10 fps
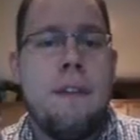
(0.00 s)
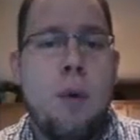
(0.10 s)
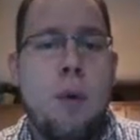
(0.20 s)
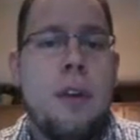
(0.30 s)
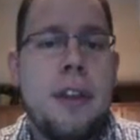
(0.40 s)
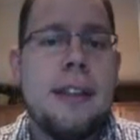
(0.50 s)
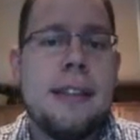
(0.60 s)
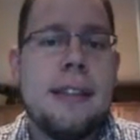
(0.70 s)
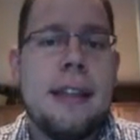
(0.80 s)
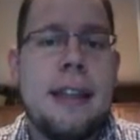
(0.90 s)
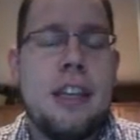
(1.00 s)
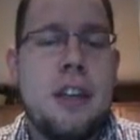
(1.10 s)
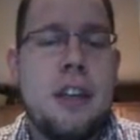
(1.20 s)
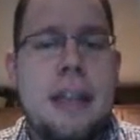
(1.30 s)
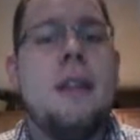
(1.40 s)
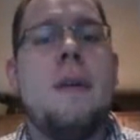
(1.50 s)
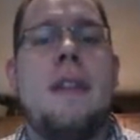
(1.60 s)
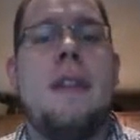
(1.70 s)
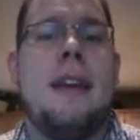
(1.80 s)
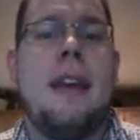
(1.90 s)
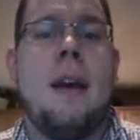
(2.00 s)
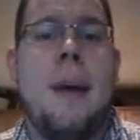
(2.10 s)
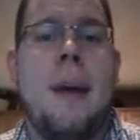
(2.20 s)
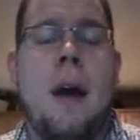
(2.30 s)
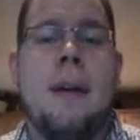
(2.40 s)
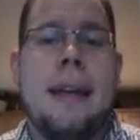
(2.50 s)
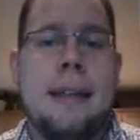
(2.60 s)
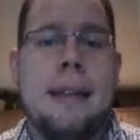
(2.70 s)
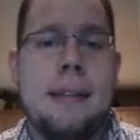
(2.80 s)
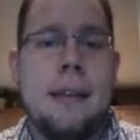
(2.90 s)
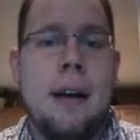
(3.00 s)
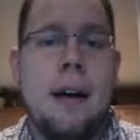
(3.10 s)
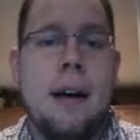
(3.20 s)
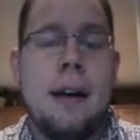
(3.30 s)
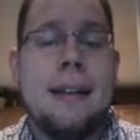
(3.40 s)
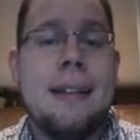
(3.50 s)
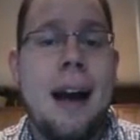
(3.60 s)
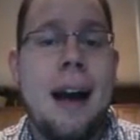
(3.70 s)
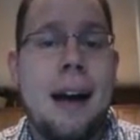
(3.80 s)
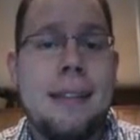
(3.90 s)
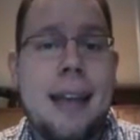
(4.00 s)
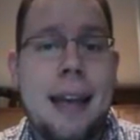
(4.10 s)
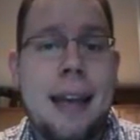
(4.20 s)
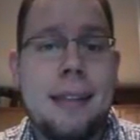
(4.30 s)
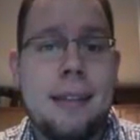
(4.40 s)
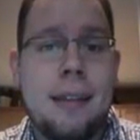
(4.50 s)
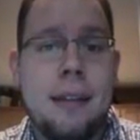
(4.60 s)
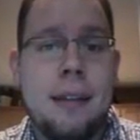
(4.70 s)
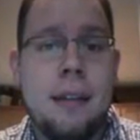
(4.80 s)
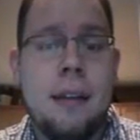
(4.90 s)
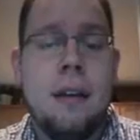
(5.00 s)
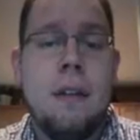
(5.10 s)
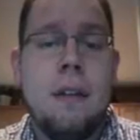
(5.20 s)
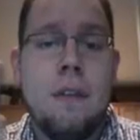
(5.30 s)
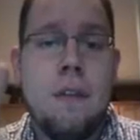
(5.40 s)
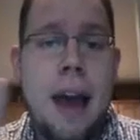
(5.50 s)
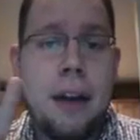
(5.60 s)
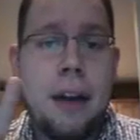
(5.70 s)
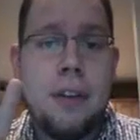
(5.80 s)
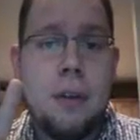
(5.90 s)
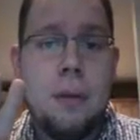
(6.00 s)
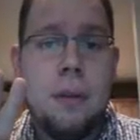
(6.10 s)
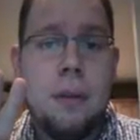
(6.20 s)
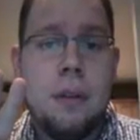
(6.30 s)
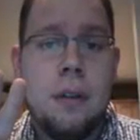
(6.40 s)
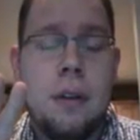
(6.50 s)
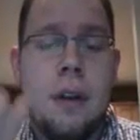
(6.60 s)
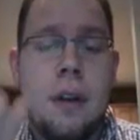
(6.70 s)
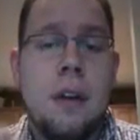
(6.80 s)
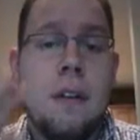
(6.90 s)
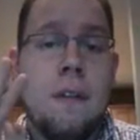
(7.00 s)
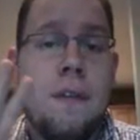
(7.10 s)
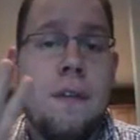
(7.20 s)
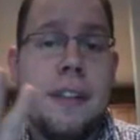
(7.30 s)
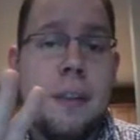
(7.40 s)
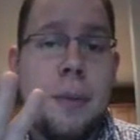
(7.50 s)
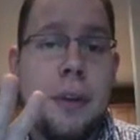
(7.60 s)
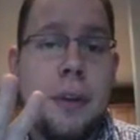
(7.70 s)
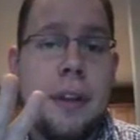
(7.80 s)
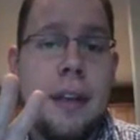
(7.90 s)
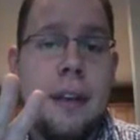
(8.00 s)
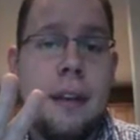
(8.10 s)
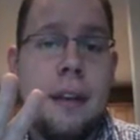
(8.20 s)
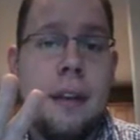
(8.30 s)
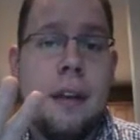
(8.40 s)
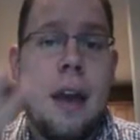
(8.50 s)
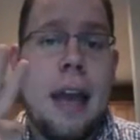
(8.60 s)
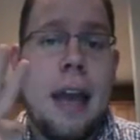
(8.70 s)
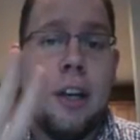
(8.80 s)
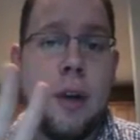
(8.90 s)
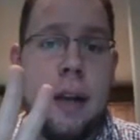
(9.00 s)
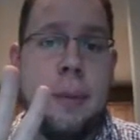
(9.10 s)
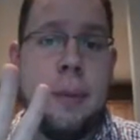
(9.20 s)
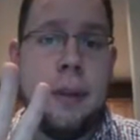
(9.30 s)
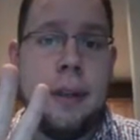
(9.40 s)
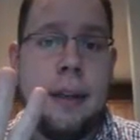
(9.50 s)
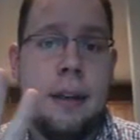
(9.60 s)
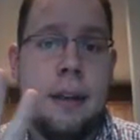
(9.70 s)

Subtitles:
four things that you need to be thinking about is context, value, visibility, and credibility.